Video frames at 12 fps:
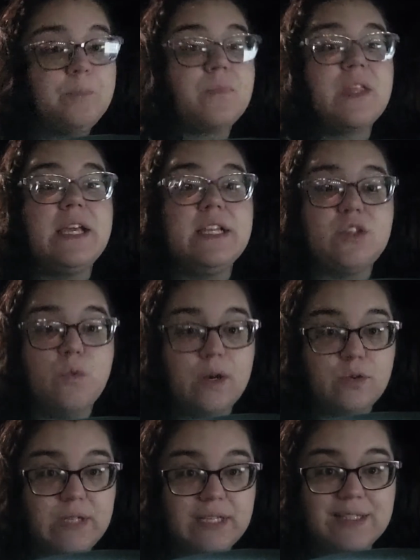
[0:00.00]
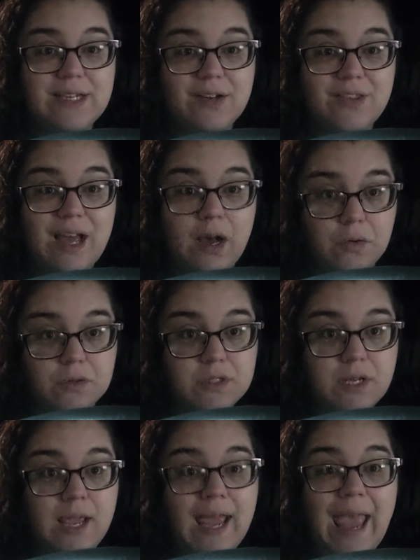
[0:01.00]
He's the one who takes care of the house.
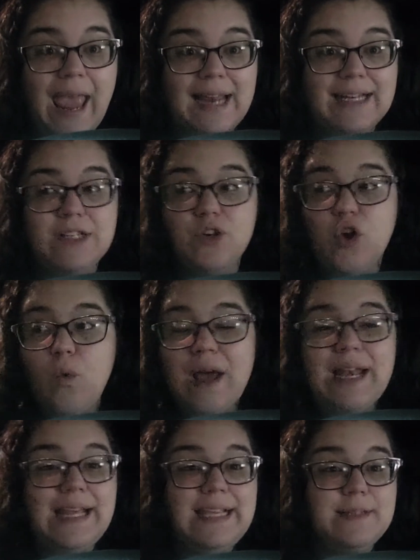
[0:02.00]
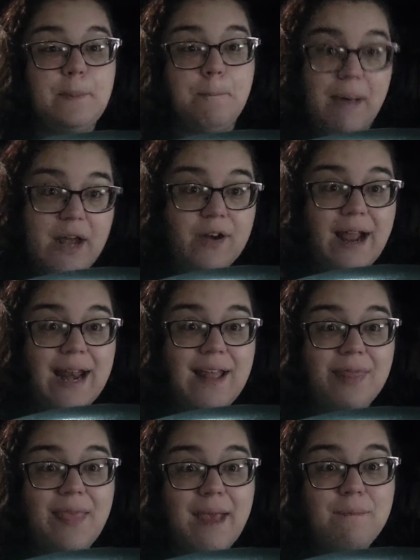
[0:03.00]
And you know what? He's better at
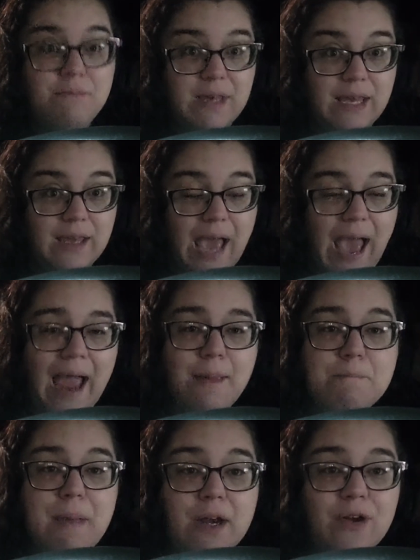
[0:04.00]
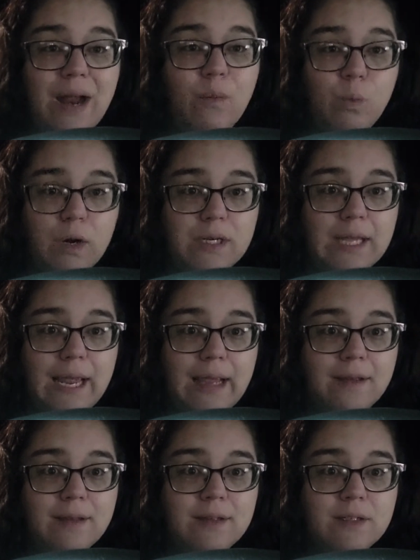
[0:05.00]
it than me. I'm better at working.
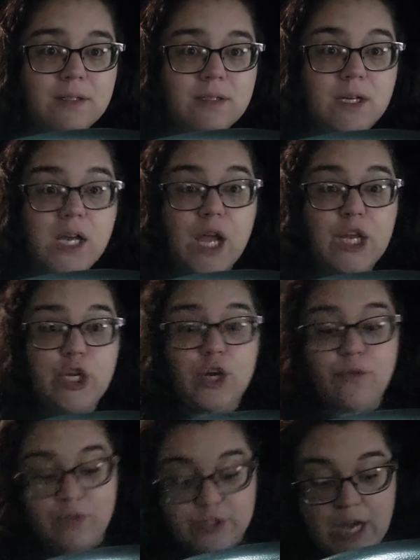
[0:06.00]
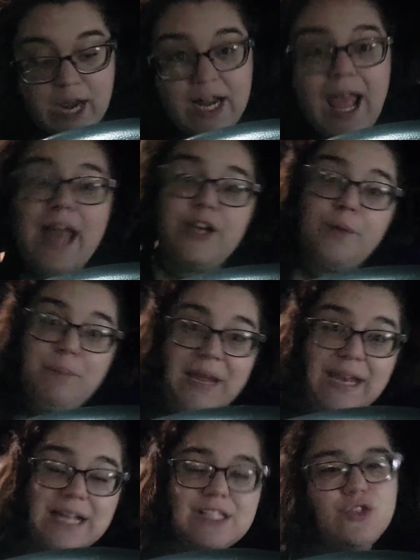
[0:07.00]
Your vagina and your
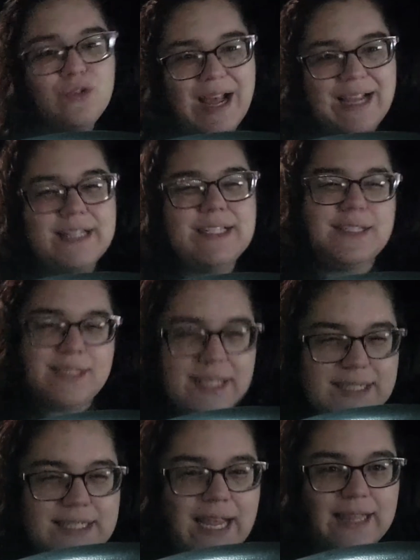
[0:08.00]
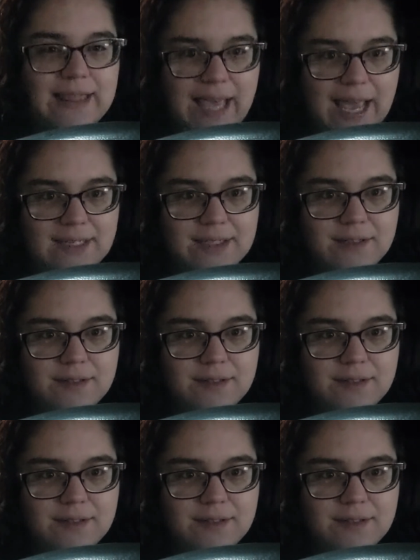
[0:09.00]
penis do not get to dictate that.